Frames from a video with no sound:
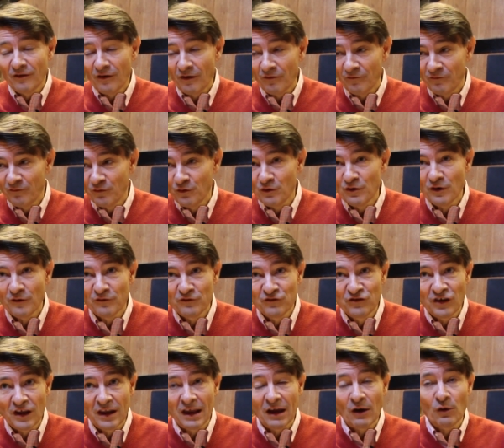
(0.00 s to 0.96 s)
full of
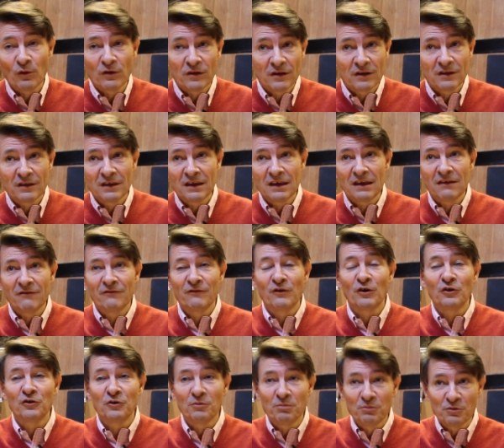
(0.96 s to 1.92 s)
generosity
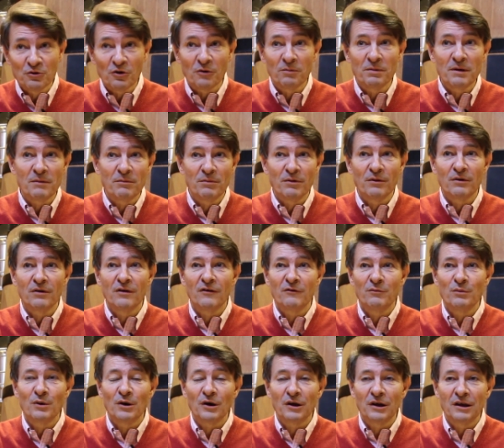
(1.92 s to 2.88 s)
for the poor people
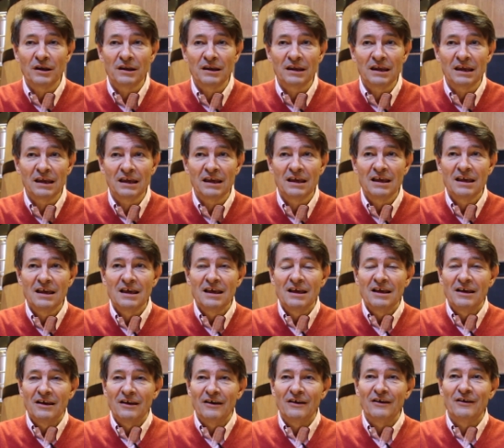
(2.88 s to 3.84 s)
of Burgundy.
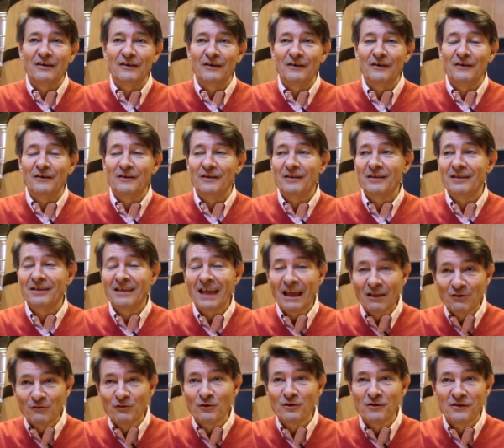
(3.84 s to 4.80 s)
Uh,
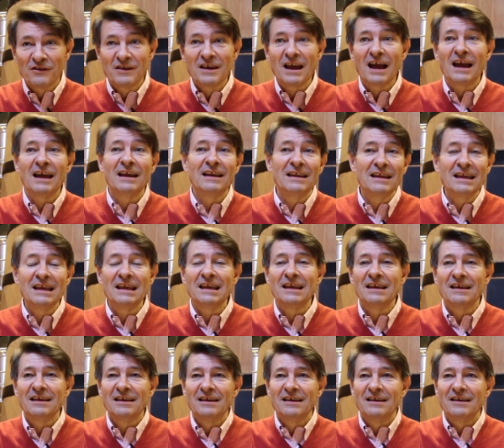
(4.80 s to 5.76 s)
that was the
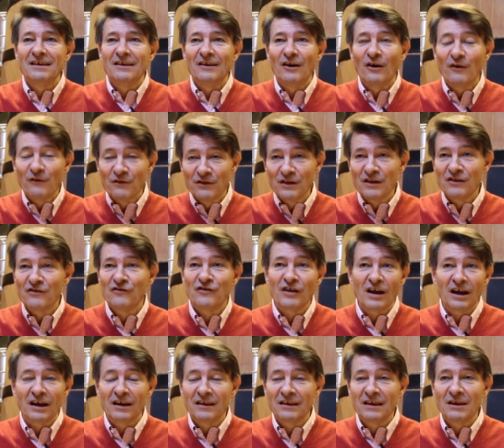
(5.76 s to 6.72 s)
idea of this
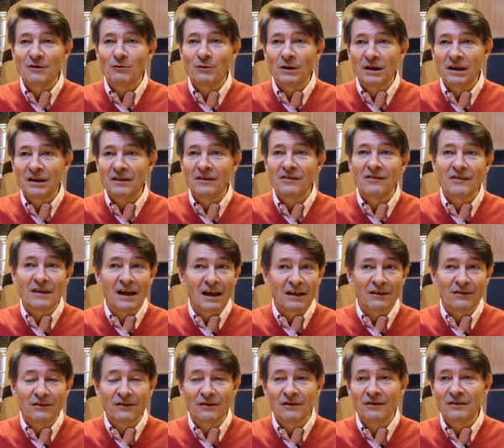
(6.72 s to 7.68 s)
charity when it
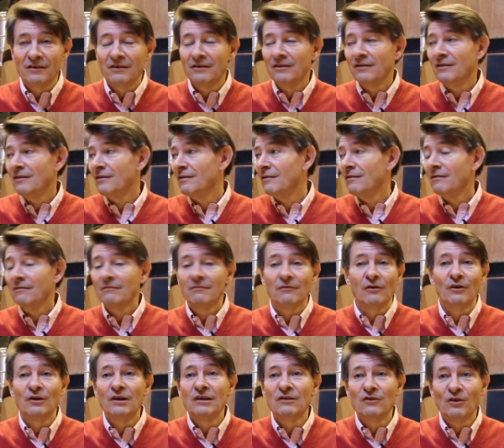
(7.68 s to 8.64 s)
started uh,
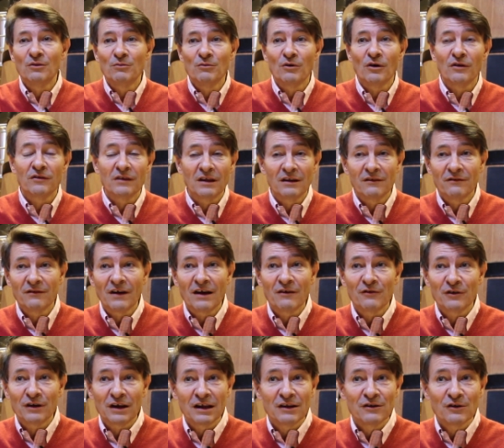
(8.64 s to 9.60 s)
a little more than
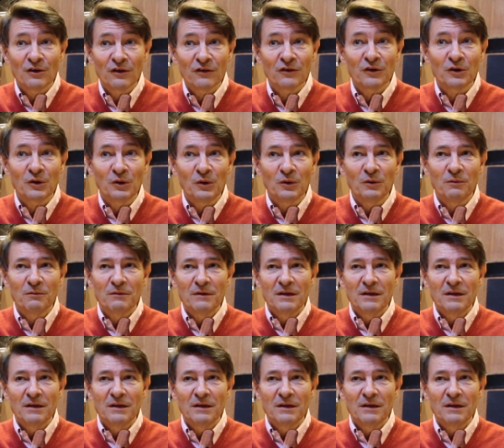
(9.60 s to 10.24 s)
500 years ago.